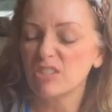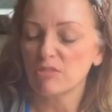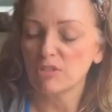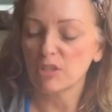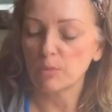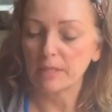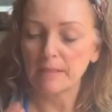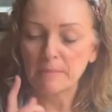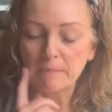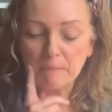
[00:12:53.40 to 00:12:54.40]
do, don't we?
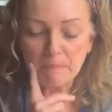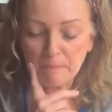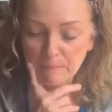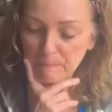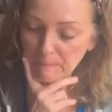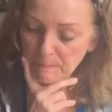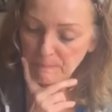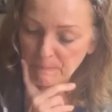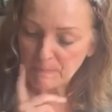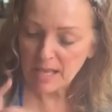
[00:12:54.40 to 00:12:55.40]
I
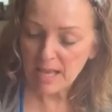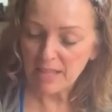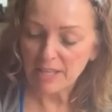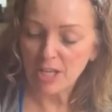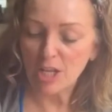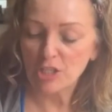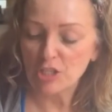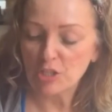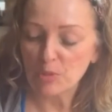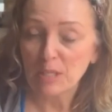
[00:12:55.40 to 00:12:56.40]
think I'll
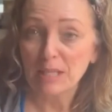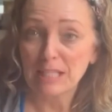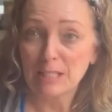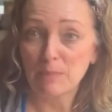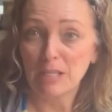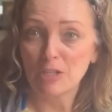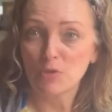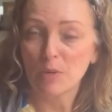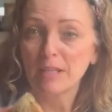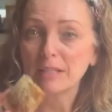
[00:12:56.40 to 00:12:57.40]
do the
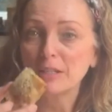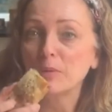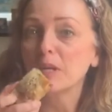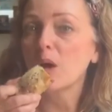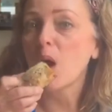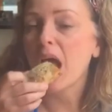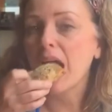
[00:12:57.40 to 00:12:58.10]
spinach one. Here we go.